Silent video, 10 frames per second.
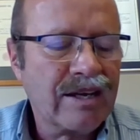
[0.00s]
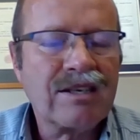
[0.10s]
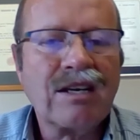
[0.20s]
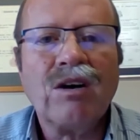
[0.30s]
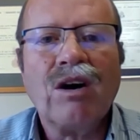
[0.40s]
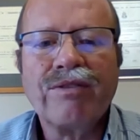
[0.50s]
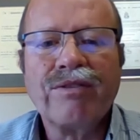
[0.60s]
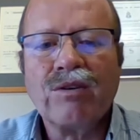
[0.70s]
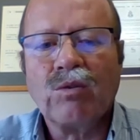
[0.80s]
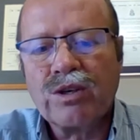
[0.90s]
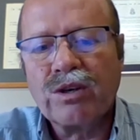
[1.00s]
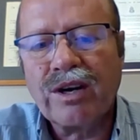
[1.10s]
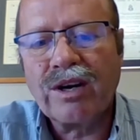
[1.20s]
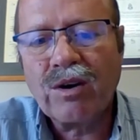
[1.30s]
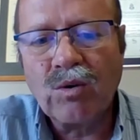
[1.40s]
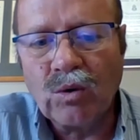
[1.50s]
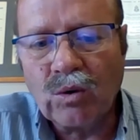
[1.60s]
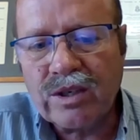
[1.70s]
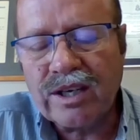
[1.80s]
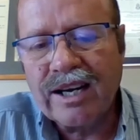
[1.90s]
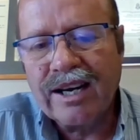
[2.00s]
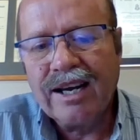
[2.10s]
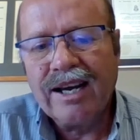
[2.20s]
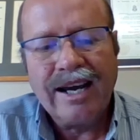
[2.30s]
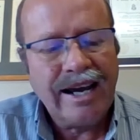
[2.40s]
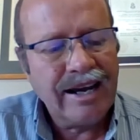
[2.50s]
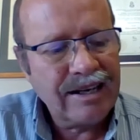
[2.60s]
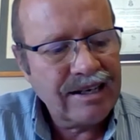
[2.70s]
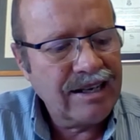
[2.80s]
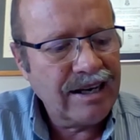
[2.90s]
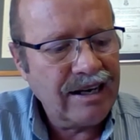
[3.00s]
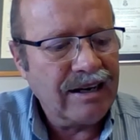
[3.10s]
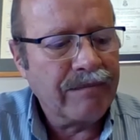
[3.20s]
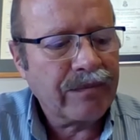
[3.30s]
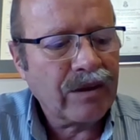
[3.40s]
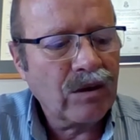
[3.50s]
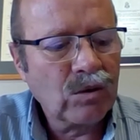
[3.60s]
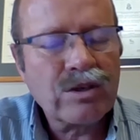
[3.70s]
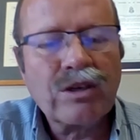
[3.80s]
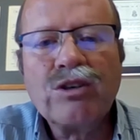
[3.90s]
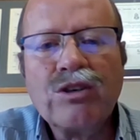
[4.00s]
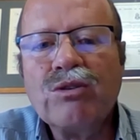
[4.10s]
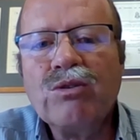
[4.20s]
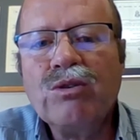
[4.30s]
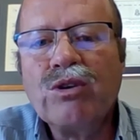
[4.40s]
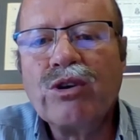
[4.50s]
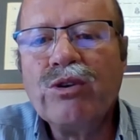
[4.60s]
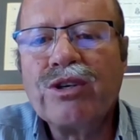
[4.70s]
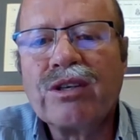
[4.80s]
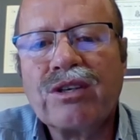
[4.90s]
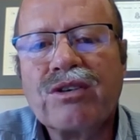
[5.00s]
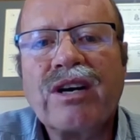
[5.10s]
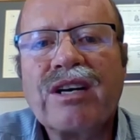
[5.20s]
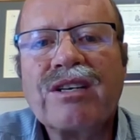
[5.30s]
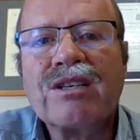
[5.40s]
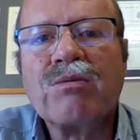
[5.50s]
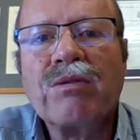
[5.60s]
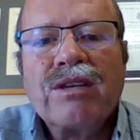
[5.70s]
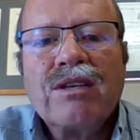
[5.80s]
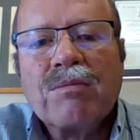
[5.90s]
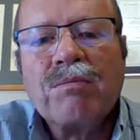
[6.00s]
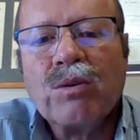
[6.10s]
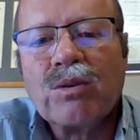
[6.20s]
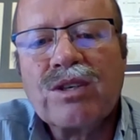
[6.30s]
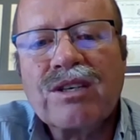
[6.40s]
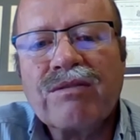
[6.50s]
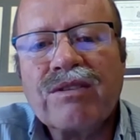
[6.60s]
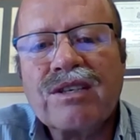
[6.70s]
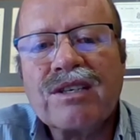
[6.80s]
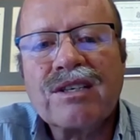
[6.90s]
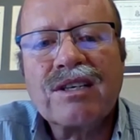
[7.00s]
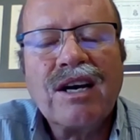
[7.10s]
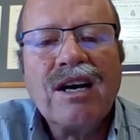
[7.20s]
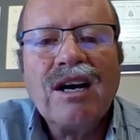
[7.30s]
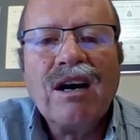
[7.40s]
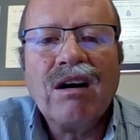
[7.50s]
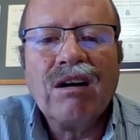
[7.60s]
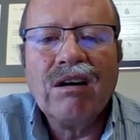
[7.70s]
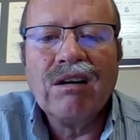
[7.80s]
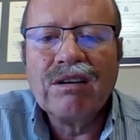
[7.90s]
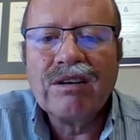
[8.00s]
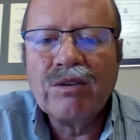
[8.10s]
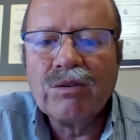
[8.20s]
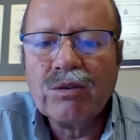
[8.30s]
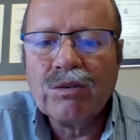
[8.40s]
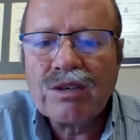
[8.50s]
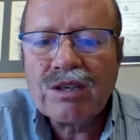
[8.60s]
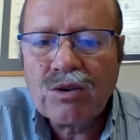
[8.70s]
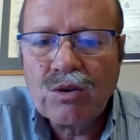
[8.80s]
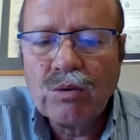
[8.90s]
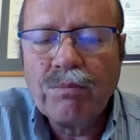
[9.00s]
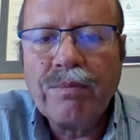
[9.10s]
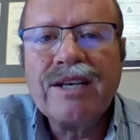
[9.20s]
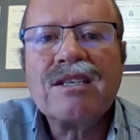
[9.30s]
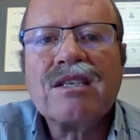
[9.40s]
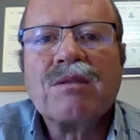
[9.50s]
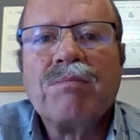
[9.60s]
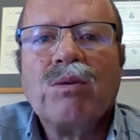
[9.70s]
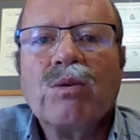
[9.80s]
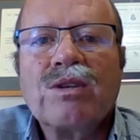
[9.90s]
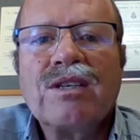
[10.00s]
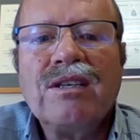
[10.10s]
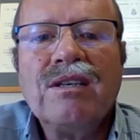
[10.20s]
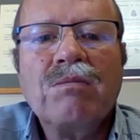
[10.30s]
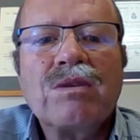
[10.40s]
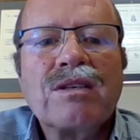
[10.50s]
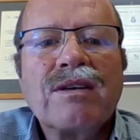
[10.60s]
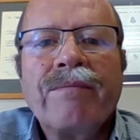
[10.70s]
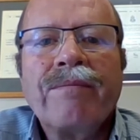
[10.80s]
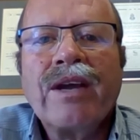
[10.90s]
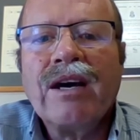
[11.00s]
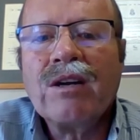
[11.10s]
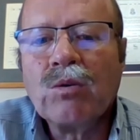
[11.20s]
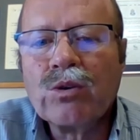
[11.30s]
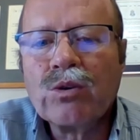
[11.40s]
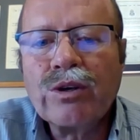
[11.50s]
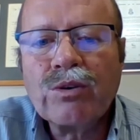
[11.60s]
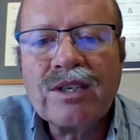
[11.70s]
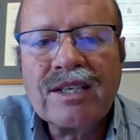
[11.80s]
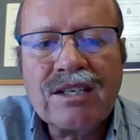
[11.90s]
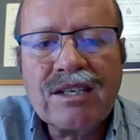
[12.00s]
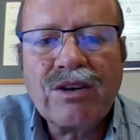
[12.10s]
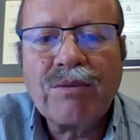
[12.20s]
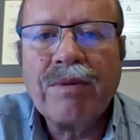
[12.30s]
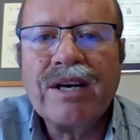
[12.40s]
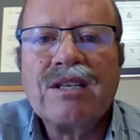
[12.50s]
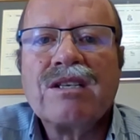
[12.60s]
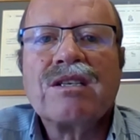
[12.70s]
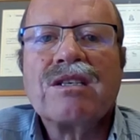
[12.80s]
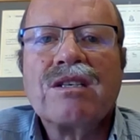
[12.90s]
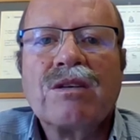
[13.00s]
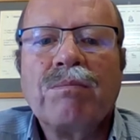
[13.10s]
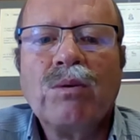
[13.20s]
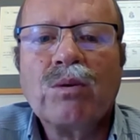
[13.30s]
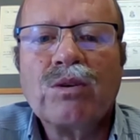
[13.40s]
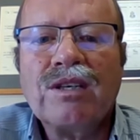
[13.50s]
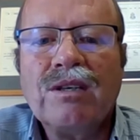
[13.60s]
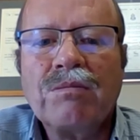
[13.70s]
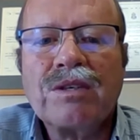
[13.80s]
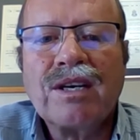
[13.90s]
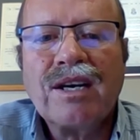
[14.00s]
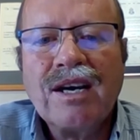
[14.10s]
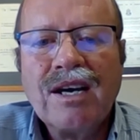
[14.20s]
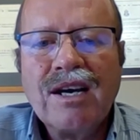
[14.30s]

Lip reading: as they are often also called. And then also two crucial structures within support services are your school-based support teams and also your district-based support teams.